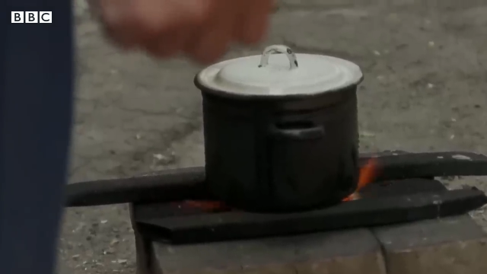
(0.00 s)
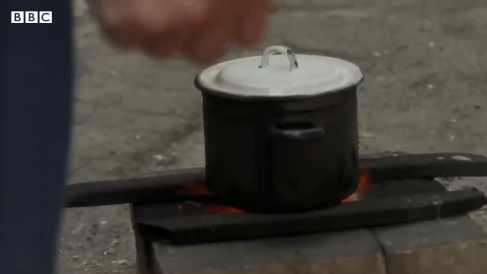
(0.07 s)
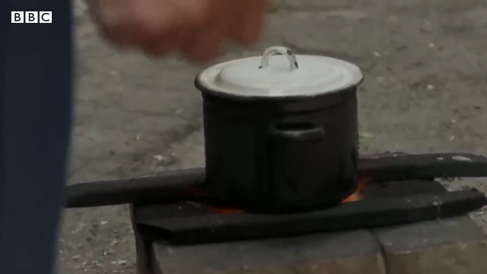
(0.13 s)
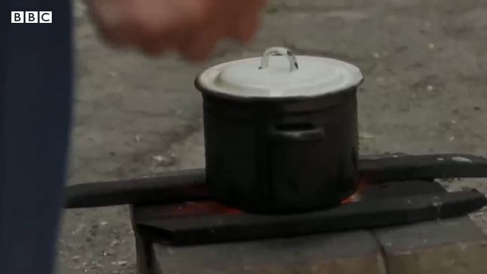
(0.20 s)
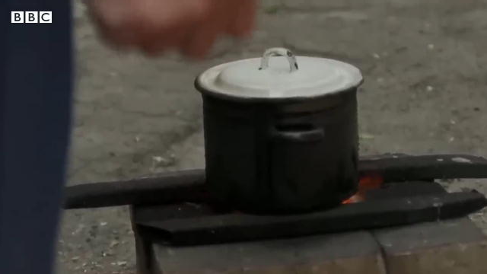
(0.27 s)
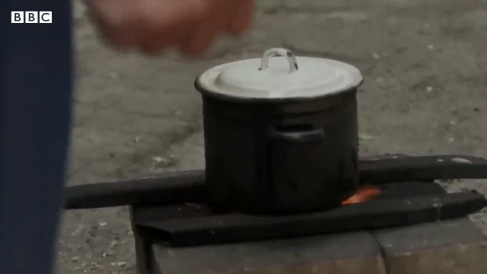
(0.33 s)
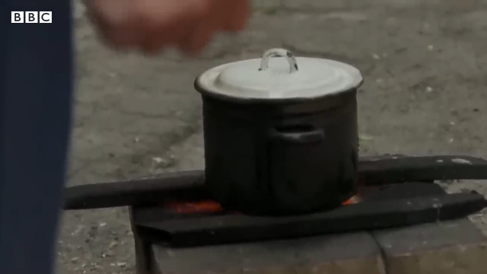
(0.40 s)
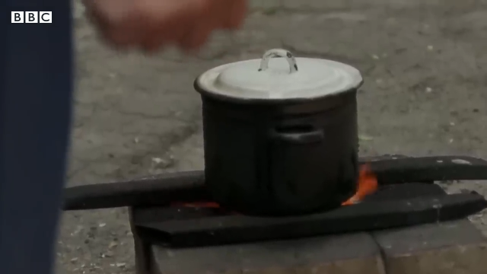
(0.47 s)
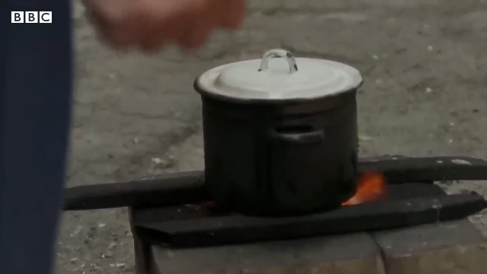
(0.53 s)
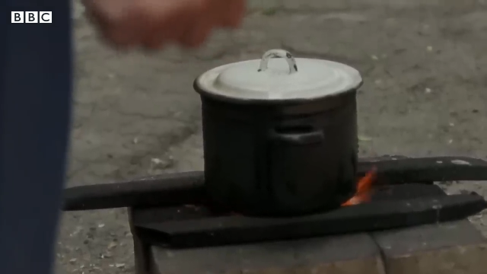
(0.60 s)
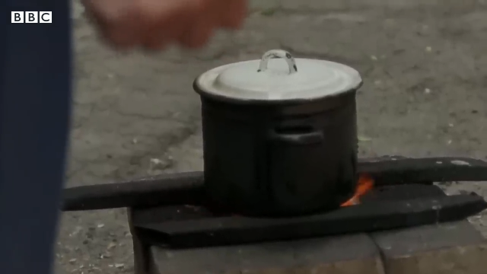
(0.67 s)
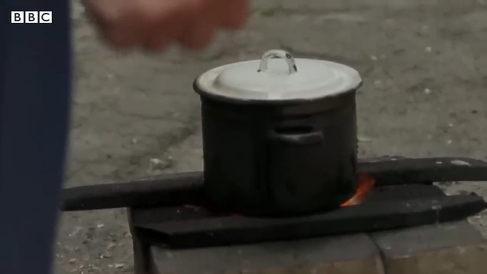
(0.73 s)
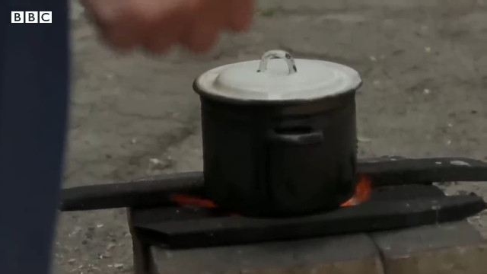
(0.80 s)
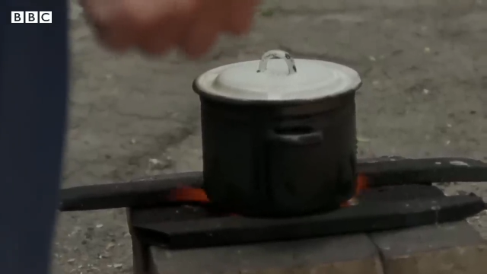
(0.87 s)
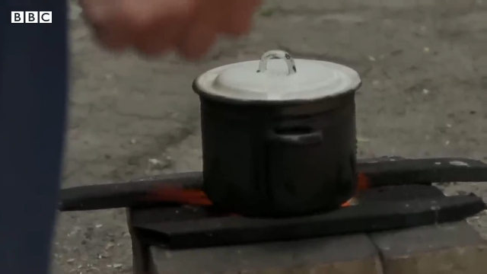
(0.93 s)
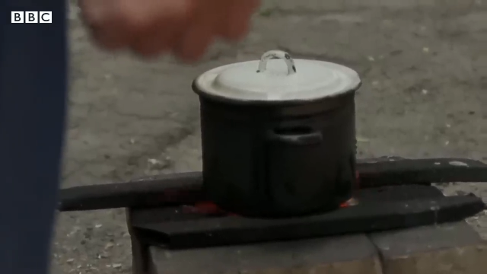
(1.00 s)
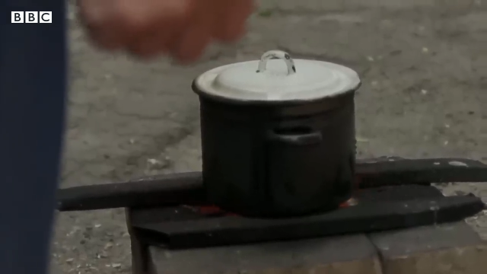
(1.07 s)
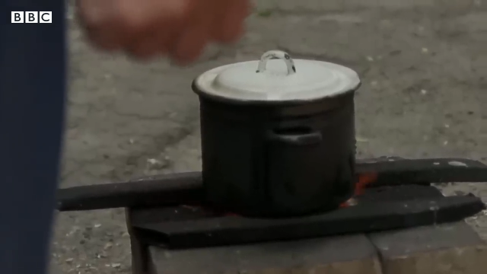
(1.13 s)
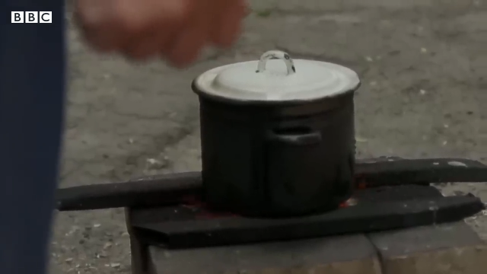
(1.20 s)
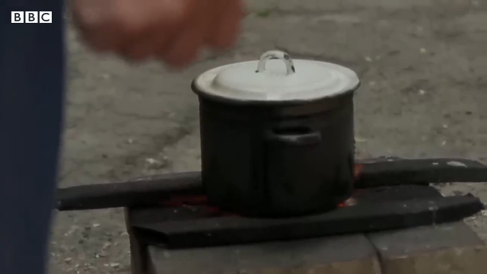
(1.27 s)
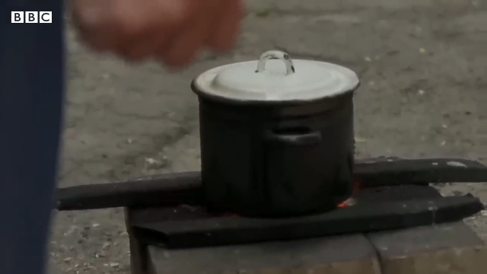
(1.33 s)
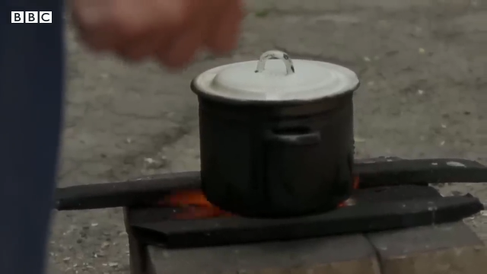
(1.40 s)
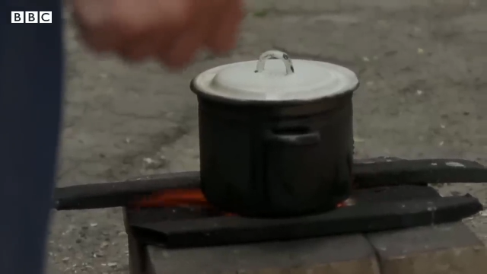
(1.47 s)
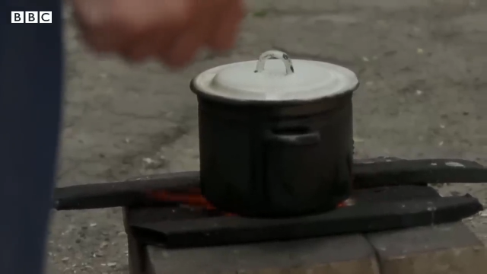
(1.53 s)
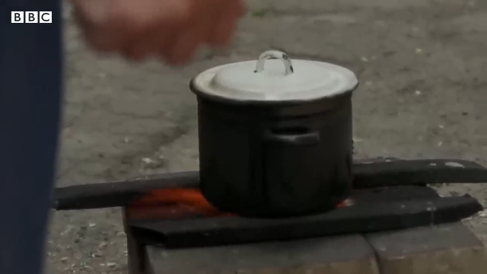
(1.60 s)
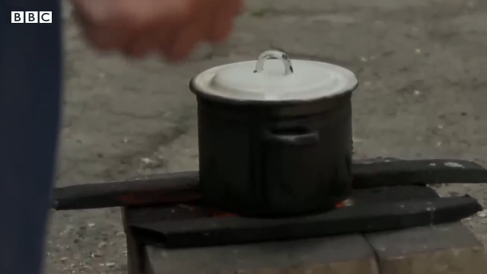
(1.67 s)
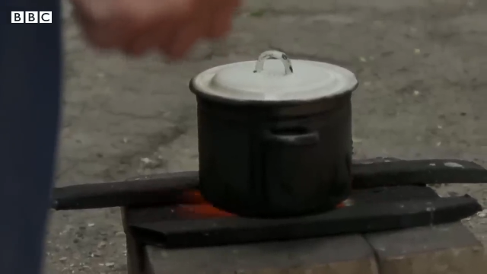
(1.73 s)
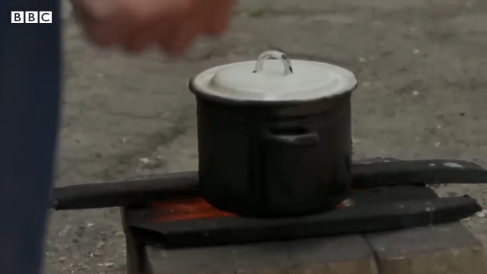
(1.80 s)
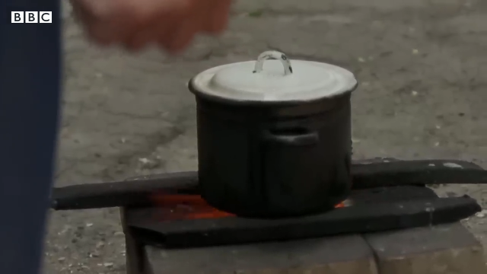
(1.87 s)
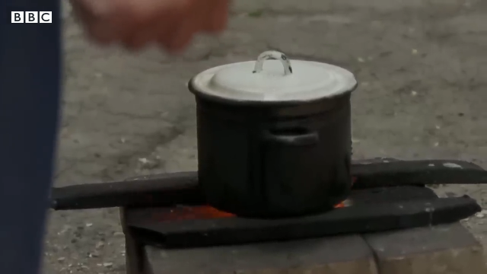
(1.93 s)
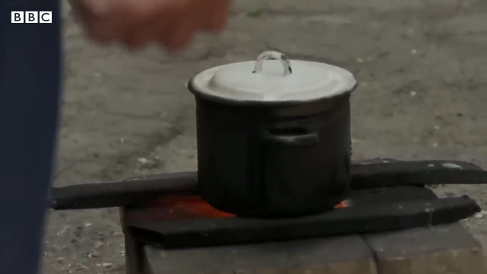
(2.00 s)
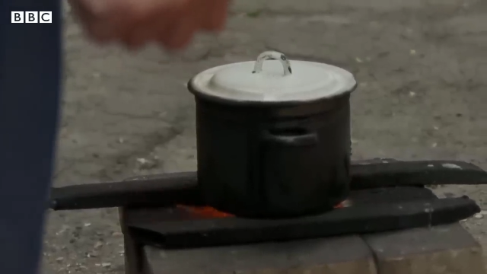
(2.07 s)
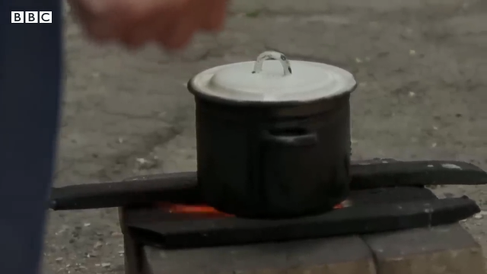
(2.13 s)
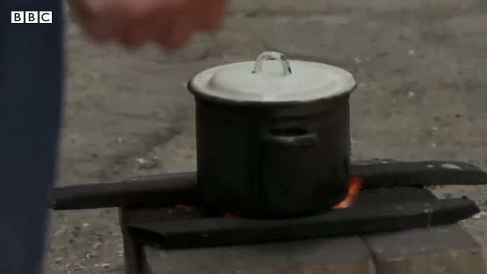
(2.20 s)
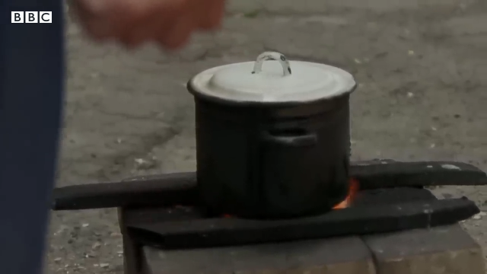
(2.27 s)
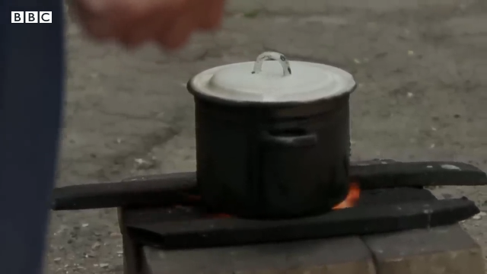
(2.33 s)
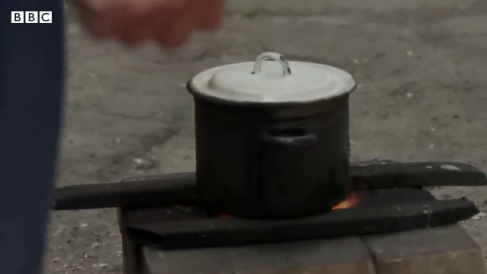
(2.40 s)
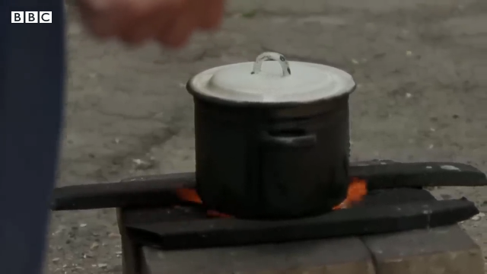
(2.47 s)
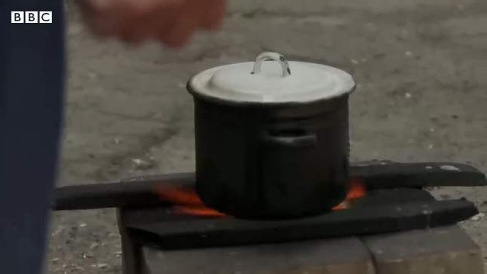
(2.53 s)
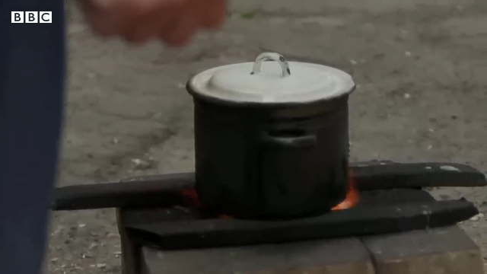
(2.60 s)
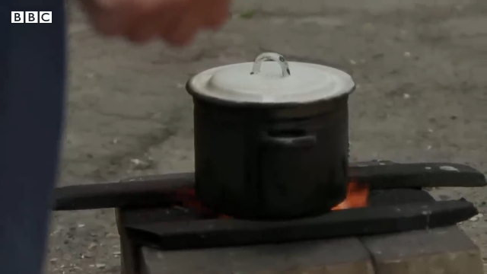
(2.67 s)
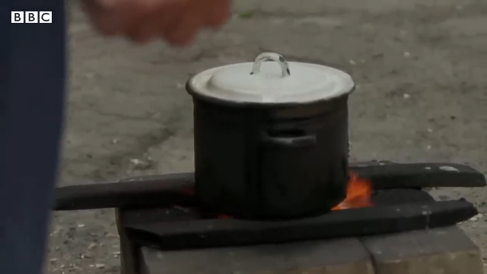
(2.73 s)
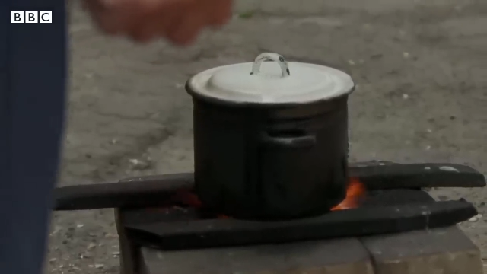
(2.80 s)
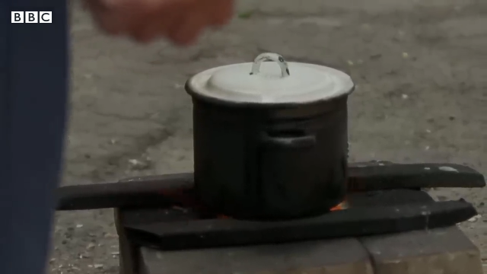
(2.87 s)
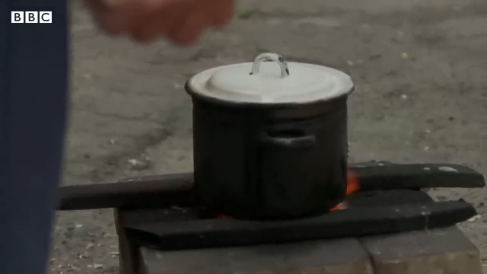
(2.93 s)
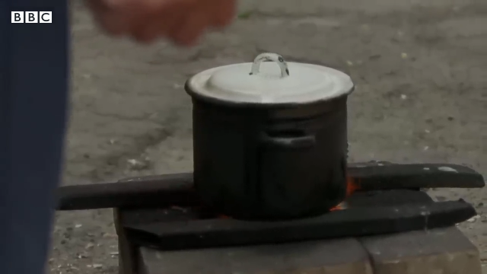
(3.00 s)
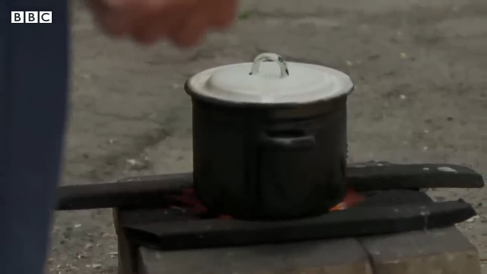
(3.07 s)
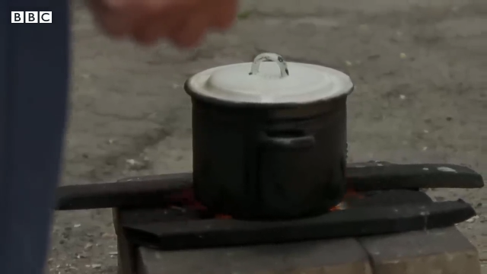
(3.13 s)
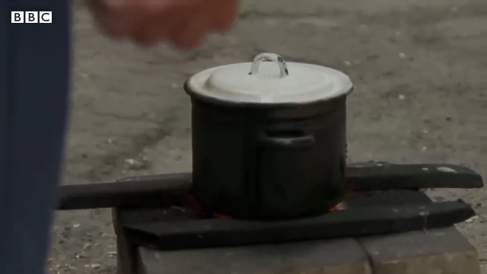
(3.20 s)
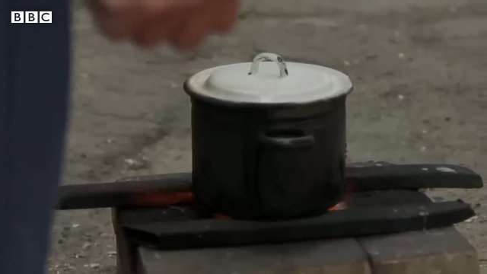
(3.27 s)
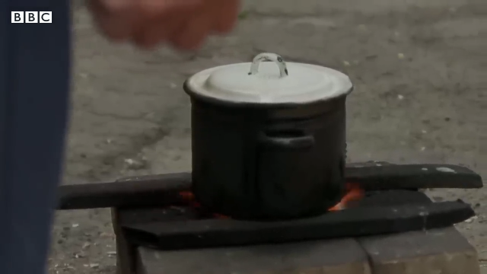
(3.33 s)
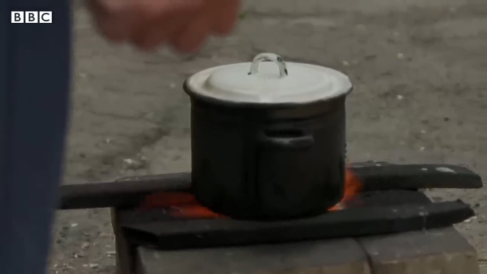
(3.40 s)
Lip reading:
No face is visible, so there are no lips to read.